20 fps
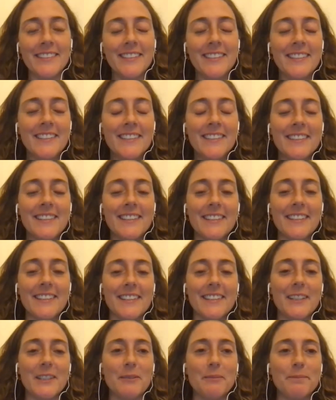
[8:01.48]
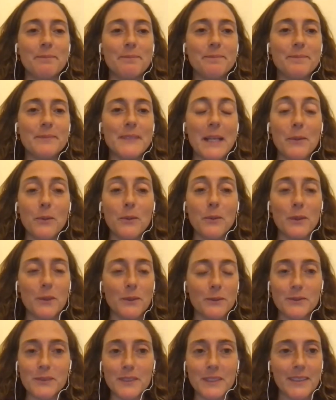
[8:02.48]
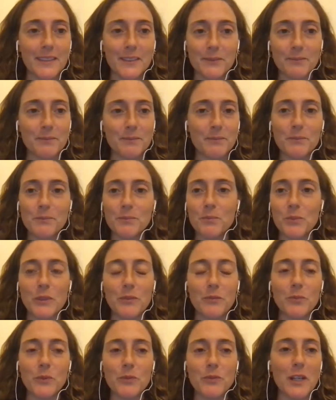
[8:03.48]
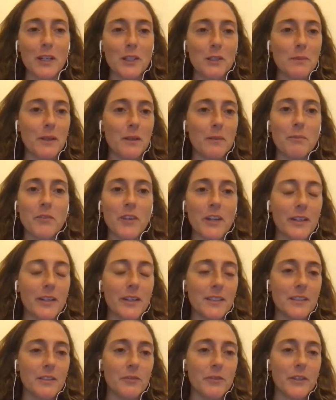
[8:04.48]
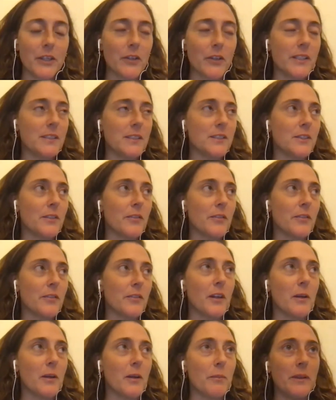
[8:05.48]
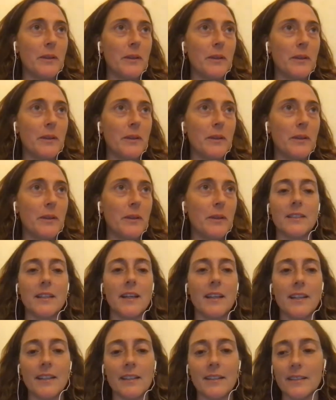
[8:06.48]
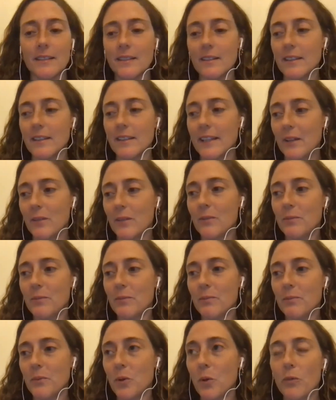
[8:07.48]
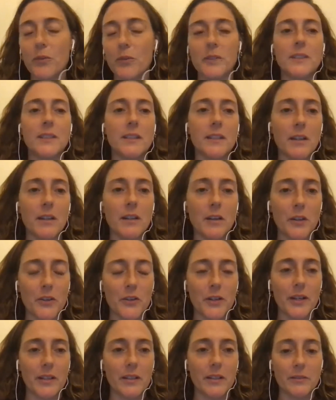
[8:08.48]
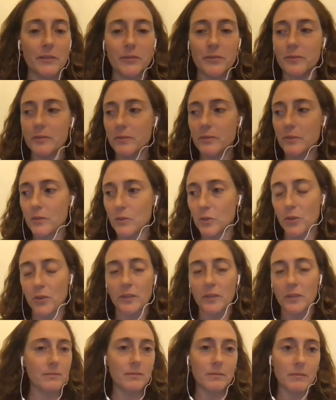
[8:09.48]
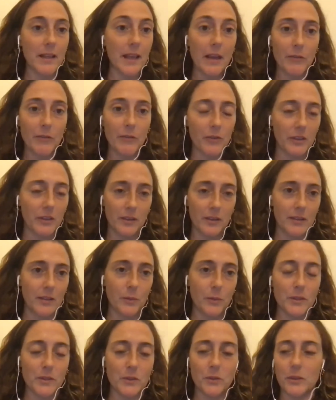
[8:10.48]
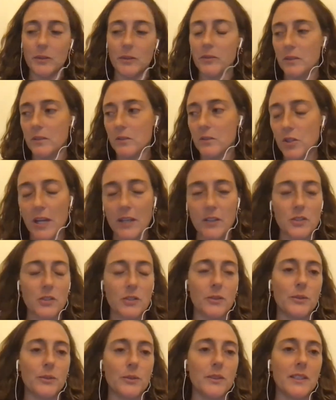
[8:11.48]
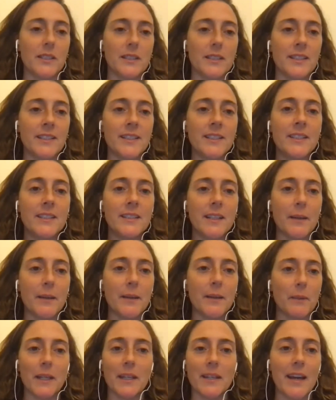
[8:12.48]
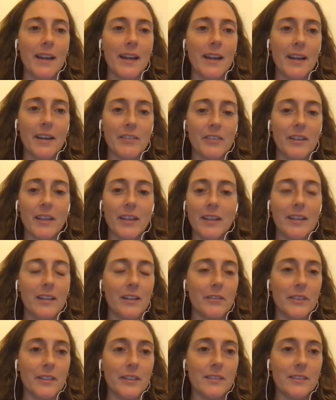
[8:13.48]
Um, I won't, you know, we've, we've talked about various configurations of the company where Stephanie's not in, like, overseeing our creative, cr- everything that we do, even chat shows, and I'm, like, not having any of it.